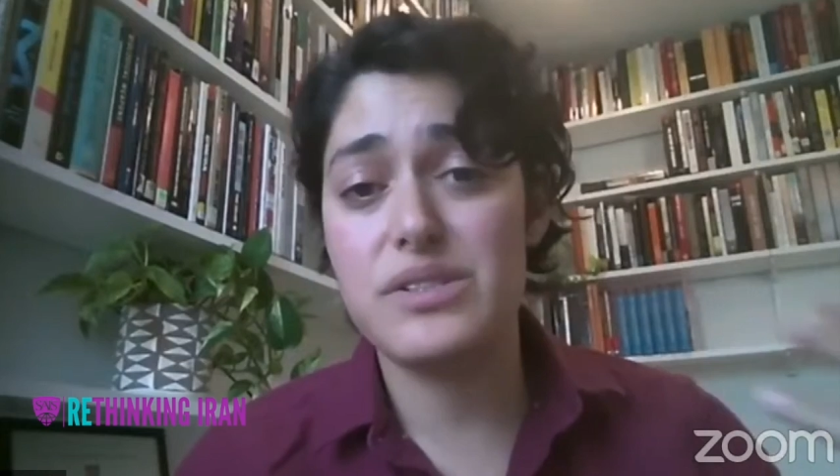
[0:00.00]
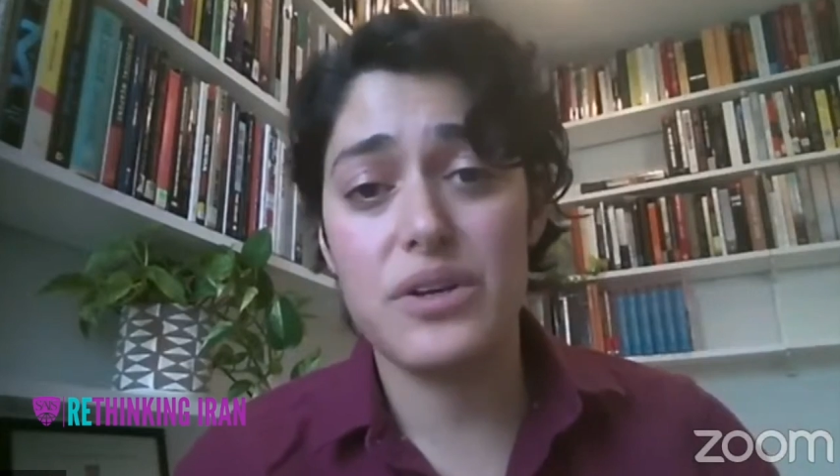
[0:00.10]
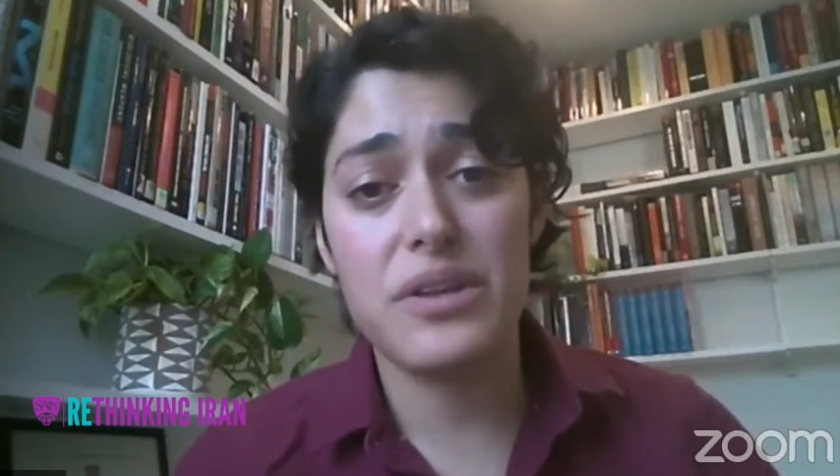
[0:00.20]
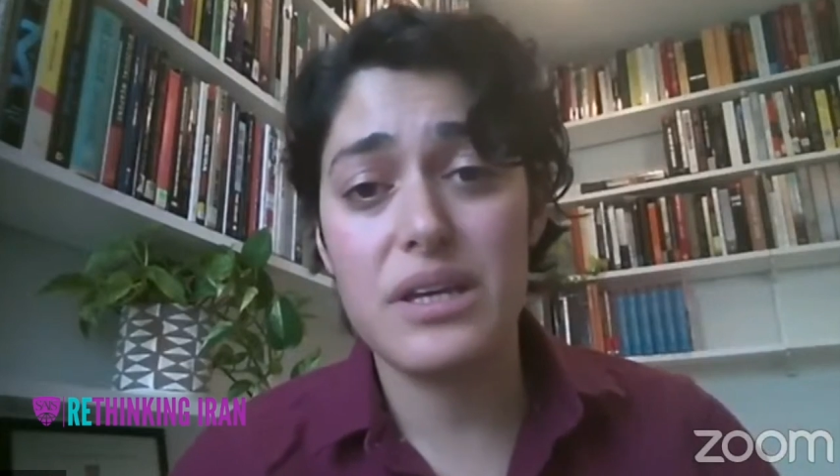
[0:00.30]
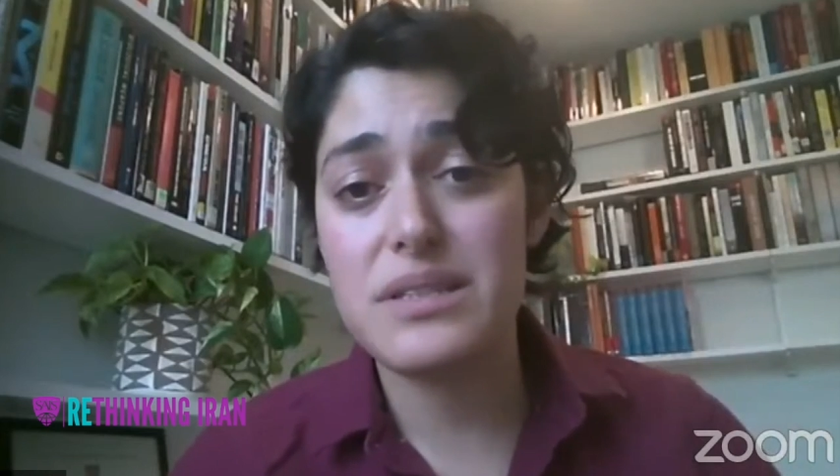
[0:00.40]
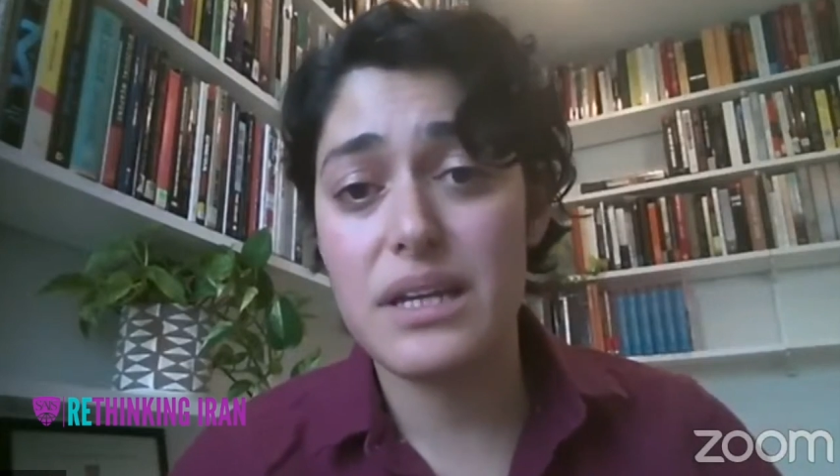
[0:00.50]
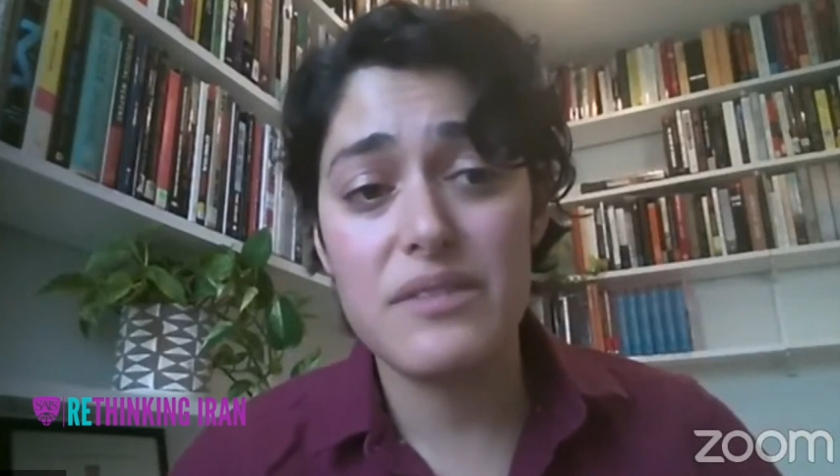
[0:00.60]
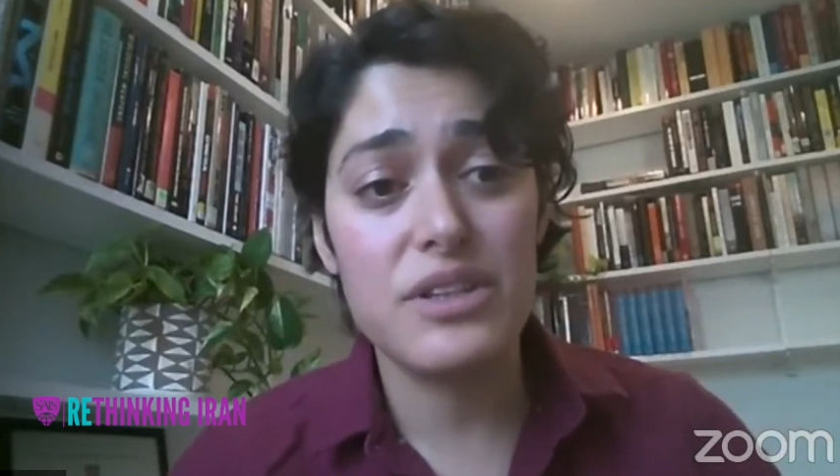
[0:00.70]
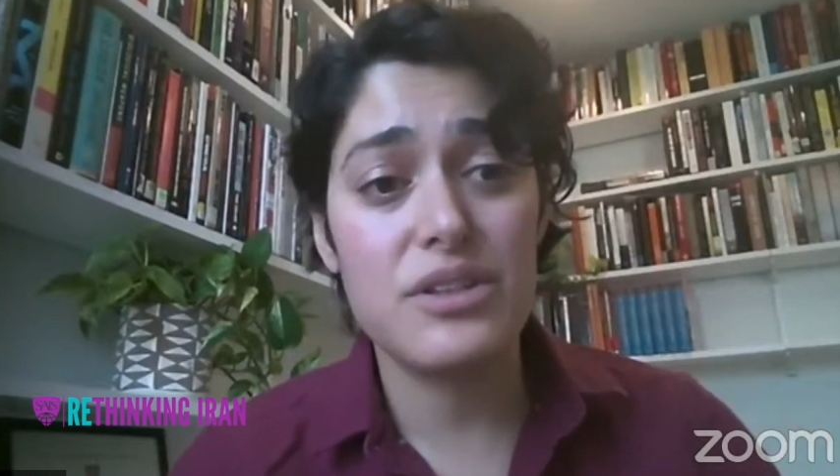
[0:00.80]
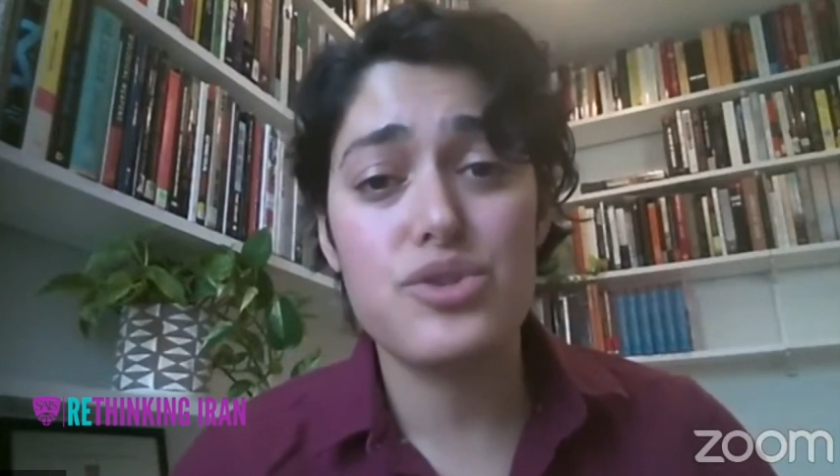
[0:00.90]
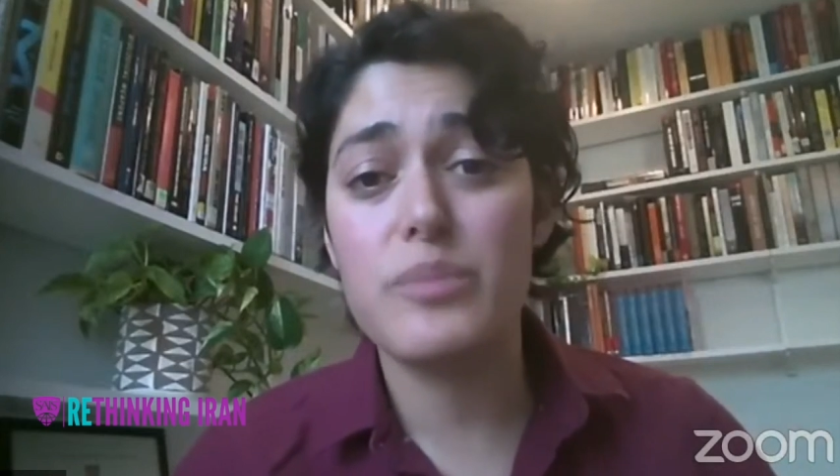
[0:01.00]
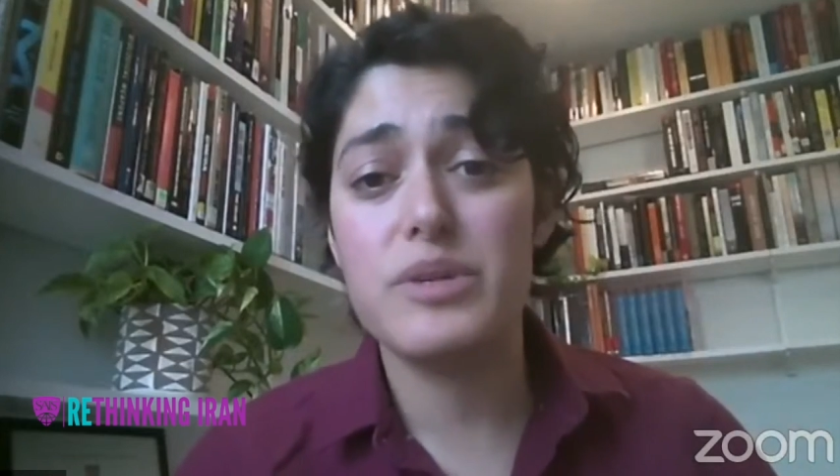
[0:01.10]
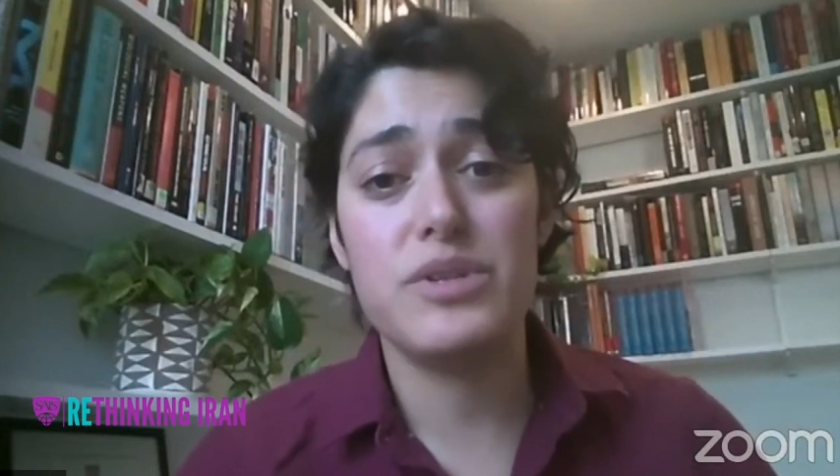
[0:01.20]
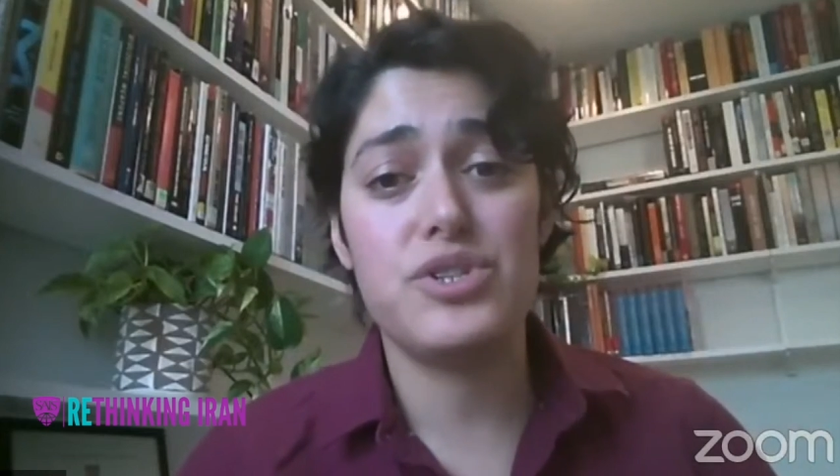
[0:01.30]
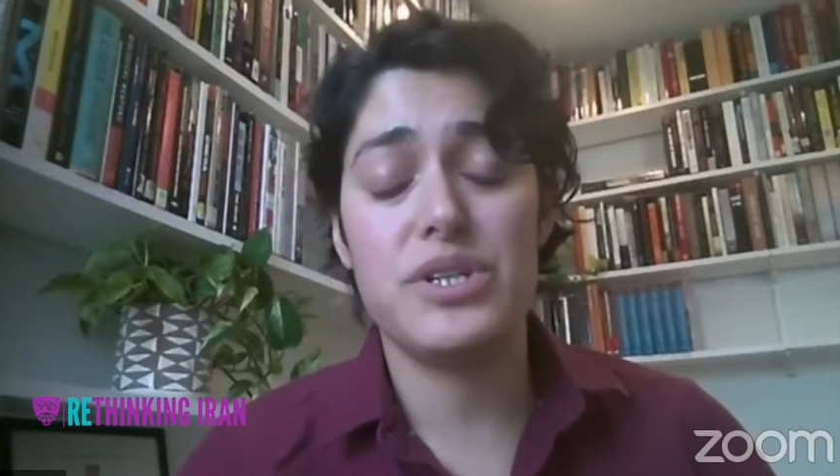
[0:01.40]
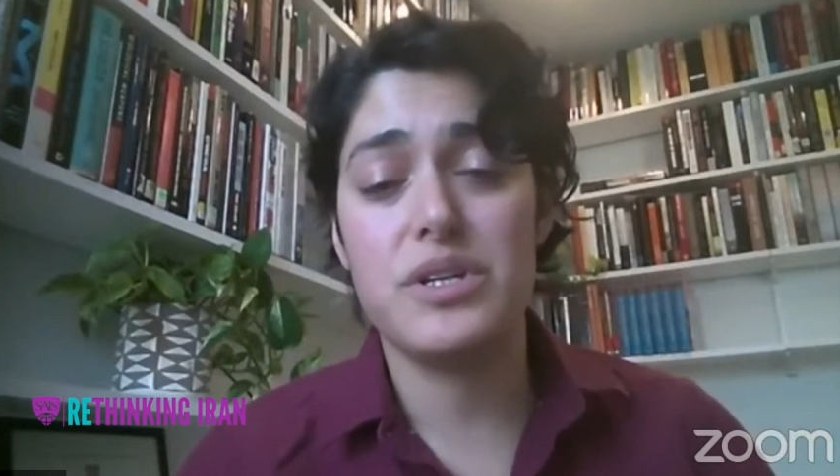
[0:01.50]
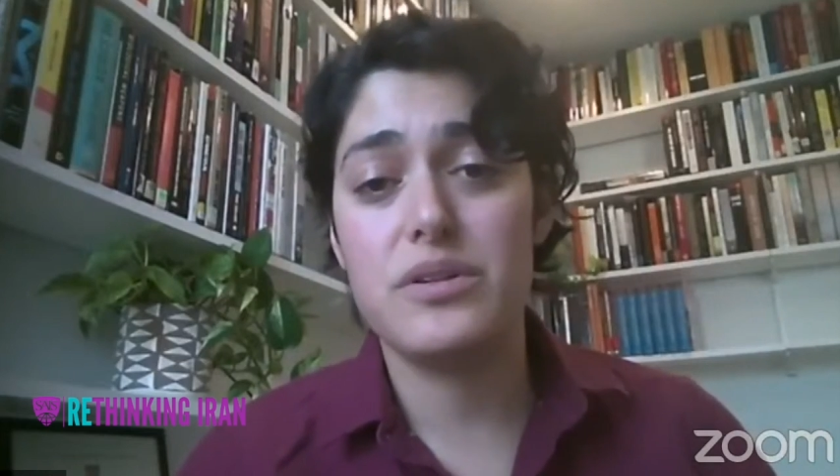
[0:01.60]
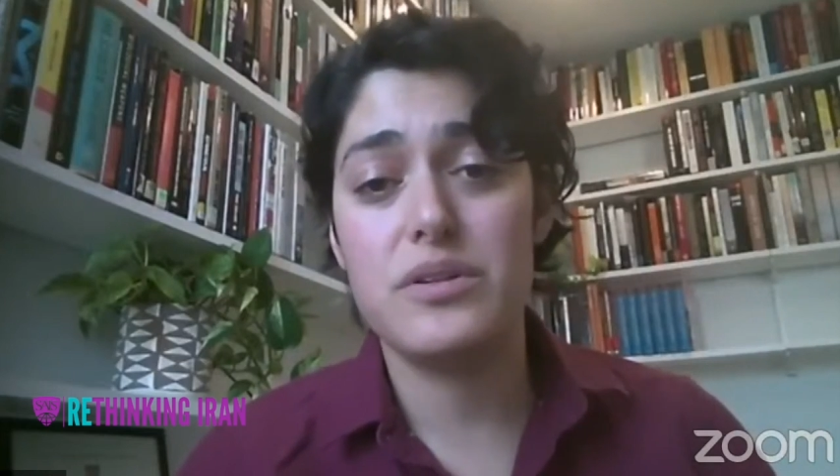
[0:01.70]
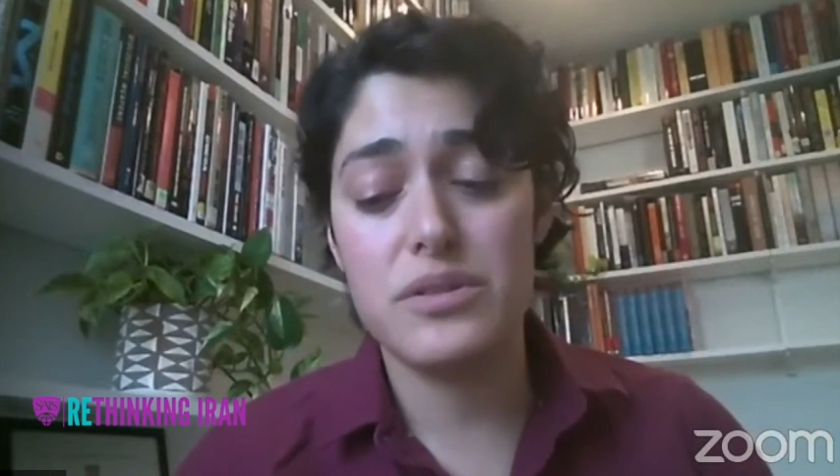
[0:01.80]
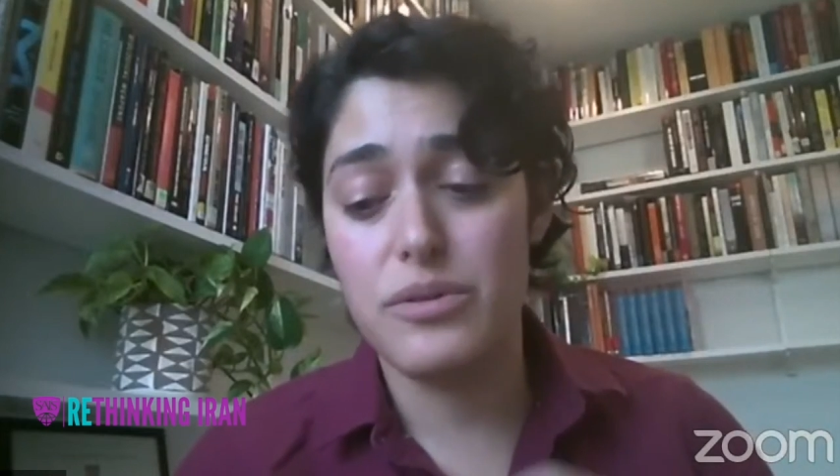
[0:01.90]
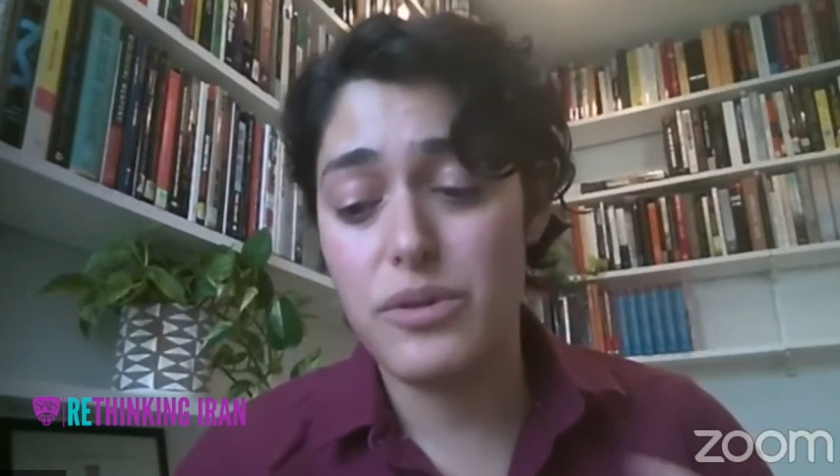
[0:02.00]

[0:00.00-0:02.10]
these are things that even the Trump administration could do,